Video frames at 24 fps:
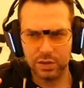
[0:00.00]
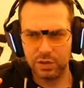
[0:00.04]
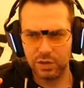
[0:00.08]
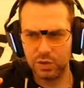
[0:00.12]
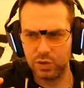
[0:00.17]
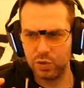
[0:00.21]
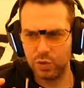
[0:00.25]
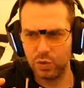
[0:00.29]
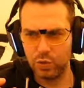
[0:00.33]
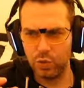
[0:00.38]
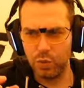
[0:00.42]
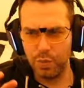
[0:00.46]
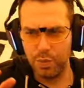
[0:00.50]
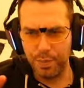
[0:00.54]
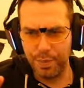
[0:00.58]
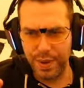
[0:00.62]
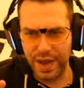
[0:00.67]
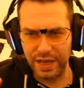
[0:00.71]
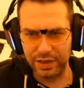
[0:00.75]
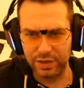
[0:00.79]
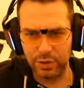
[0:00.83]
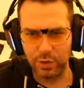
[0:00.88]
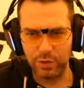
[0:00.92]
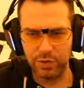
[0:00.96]
too
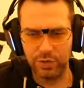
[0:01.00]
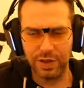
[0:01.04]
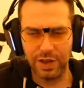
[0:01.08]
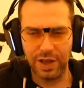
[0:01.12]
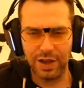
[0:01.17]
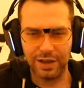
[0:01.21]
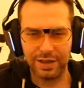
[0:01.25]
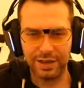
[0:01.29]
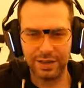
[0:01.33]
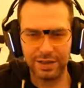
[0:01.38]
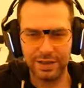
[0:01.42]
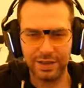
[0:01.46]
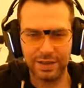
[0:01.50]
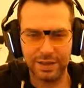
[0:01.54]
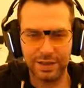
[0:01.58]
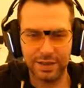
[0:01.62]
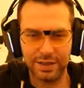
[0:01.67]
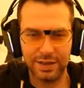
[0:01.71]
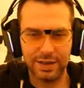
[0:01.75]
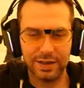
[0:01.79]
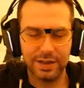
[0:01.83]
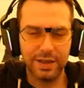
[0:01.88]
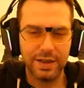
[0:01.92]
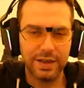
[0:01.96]
bad of luck.
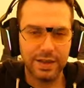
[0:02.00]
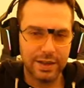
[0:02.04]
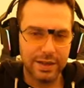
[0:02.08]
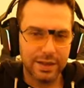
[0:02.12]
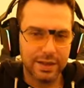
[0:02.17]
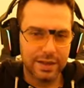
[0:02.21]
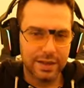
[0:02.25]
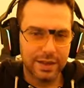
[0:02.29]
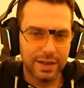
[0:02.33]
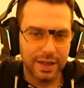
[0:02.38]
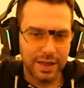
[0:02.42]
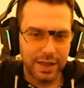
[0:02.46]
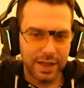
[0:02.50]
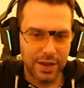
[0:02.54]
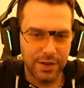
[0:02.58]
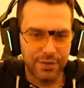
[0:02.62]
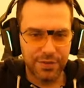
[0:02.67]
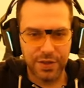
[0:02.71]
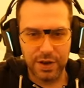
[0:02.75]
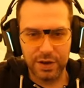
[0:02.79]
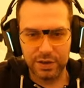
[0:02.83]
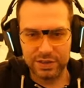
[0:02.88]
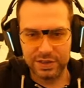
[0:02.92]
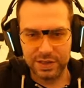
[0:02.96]
If
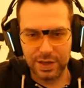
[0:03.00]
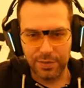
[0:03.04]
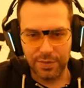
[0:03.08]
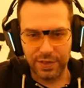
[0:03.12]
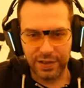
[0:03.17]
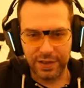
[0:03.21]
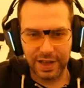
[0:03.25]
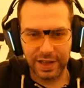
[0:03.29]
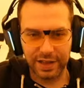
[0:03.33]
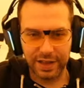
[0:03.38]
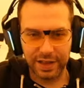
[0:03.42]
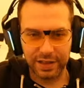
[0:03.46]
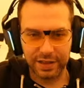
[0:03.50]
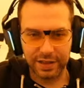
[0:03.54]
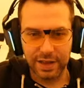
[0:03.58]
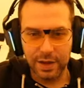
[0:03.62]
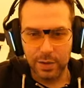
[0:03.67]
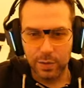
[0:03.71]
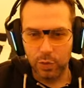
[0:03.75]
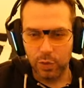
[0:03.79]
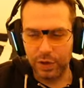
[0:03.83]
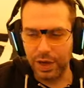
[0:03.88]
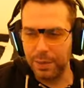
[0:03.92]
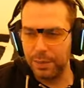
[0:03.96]
there is something like that.
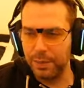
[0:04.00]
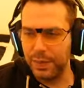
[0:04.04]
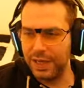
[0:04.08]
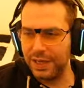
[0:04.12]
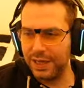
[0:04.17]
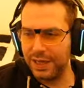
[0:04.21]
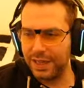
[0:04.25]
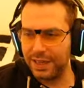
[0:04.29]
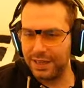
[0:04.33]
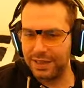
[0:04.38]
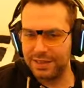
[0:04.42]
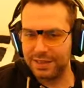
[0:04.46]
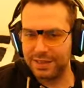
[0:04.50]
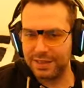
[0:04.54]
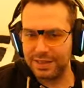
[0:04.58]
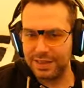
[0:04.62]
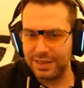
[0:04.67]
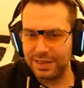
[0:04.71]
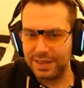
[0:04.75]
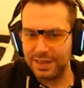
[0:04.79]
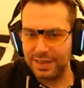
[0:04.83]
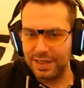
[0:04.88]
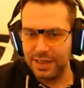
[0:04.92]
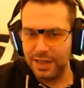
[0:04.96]
What I'm meaning is,
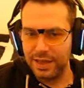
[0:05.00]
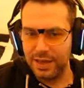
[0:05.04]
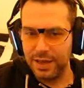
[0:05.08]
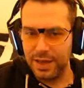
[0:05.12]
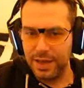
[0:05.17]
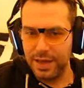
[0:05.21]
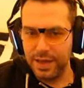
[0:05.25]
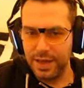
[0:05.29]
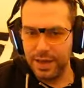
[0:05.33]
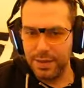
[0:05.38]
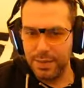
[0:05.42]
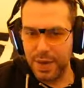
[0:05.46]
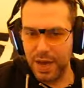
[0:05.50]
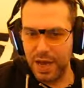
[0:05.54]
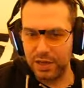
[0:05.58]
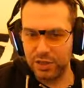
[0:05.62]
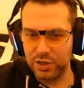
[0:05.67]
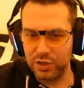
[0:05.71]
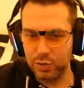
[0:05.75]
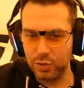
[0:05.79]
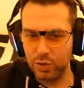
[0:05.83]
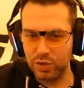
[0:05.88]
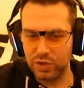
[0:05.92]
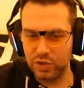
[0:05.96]

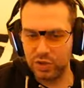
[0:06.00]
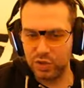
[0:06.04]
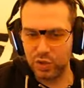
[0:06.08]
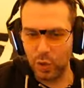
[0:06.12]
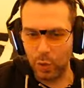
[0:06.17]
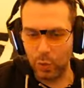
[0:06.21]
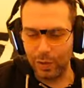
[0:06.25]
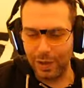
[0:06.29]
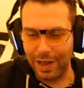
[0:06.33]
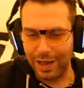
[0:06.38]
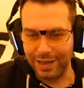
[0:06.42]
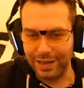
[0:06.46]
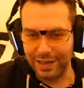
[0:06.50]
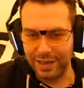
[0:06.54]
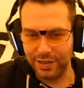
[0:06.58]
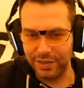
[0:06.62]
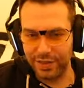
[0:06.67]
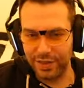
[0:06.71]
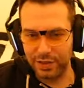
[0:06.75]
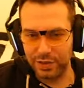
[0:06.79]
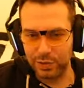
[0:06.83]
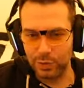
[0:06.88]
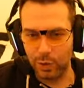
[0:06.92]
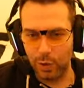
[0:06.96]
imagine you're so lucky
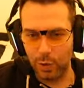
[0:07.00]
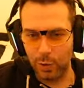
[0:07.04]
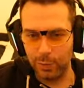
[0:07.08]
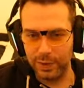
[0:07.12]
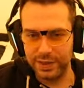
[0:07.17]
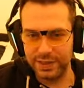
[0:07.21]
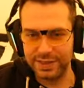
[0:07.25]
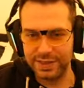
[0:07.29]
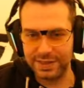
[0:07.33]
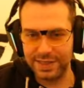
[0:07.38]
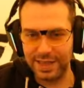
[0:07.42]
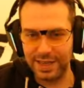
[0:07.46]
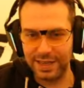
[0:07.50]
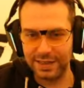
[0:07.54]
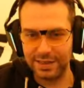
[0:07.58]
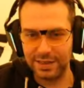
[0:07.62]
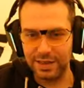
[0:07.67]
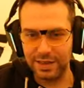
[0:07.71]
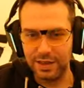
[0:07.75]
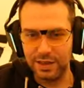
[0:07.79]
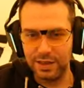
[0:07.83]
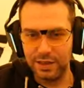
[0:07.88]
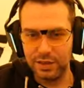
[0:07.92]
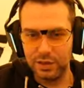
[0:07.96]
that you always get
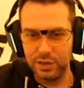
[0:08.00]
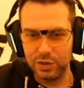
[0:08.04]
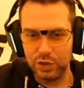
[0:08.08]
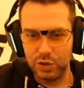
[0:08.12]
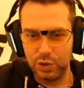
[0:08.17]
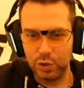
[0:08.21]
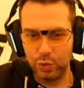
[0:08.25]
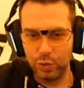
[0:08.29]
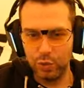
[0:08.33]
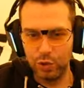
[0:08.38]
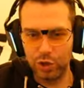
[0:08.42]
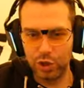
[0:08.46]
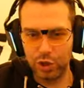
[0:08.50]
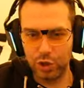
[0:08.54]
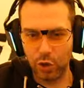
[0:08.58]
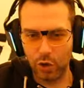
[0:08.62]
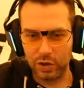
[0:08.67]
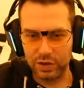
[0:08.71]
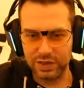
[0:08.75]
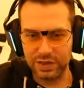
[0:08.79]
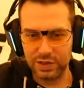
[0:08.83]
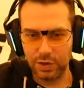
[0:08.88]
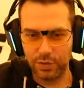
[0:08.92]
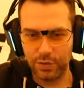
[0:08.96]
2
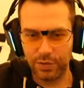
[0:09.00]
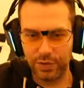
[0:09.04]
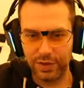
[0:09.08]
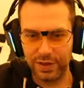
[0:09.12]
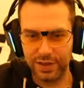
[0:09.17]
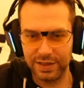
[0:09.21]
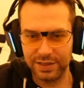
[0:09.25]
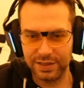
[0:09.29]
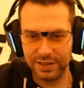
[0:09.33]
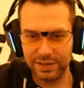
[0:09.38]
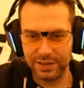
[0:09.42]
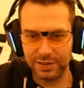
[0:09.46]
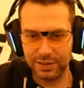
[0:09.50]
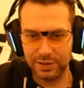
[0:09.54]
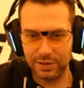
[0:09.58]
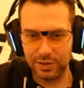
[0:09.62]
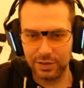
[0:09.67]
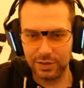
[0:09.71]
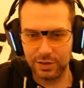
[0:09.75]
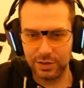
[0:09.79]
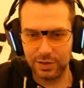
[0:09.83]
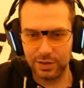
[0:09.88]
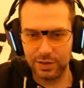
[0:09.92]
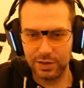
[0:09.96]
shots of this
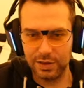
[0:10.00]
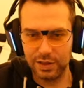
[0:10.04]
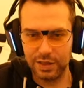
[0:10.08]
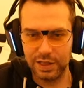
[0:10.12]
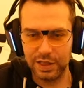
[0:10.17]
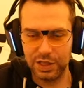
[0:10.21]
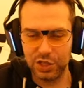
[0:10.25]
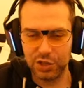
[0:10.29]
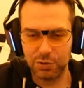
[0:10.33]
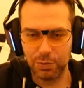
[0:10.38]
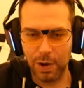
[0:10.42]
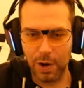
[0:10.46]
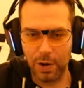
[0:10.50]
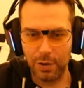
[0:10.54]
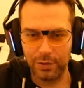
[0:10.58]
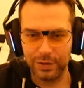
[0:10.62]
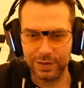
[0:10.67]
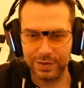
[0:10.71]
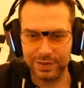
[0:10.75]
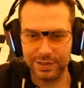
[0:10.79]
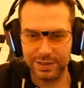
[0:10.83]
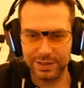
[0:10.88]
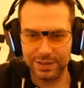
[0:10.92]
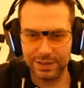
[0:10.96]
in each round.
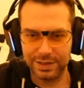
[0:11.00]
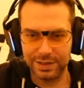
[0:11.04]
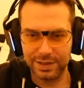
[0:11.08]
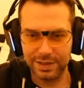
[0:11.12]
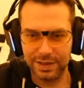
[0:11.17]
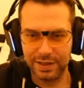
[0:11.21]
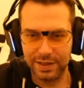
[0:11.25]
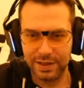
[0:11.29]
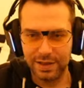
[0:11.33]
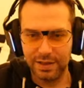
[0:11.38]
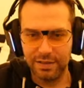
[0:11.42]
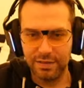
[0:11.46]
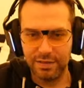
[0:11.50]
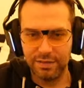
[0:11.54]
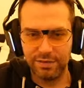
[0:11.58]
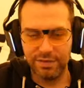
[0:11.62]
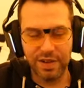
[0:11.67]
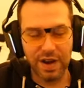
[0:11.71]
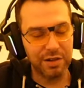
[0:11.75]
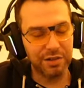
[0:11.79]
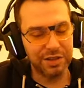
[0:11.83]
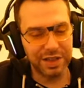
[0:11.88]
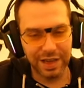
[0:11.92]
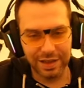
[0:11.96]

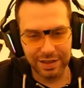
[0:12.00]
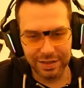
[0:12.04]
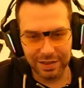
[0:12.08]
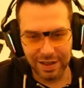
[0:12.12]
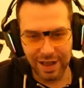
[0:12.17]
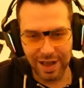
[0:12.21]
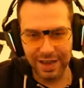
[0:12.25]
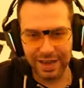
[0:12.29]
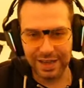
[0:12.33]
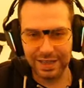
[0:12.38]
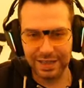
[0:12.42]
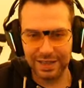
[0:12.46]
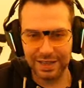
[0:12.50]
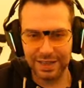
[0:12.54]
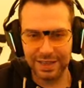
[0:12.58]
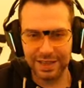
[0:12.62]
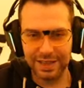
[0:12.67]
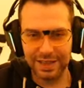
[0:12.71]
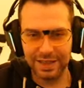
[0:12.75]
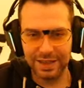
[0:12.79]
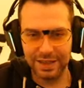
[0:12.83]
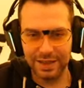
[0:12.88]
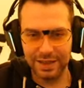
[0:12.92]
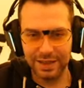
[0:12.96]
Very
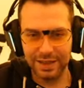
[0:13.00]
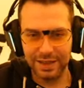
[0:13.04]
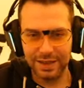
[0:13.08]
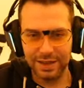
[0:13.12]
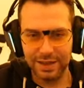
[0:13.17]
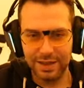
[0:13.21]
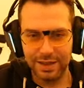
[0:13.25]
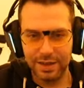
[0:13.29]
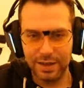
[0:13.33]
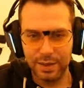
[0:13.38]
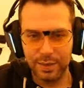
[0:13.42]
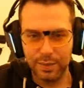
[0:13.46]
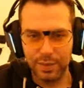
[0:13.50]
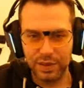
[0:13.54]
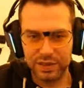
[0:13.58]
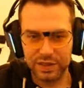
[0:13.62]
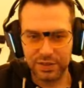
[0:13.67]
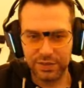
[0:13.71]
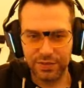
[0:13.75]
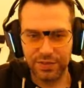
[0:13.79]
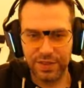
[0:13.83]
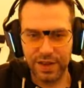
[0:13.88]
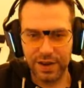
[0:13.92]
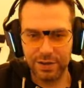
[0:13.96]
unlikely, but
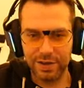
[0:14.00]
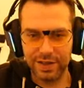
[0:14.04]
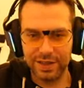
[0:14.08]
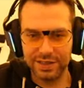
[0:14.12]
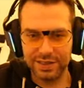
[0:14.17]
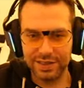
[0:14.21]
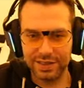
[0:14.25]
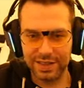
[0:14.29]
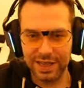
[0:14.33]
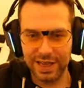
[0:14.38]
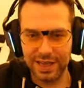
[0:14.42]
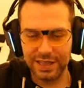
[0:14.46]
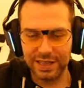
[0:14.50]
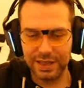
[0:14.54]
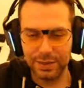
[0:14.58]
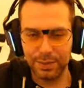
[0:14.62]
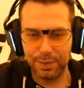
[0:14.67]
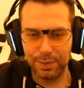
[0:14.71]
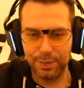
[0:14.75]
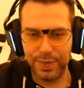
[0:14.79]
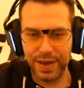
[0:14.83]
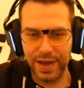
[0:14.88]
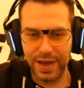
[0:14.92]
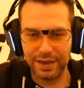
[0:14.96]
if there isn't any
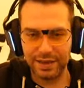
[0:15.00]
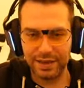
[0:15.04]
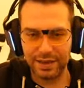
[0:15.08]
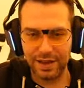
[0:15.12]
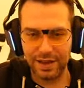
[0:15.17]
bad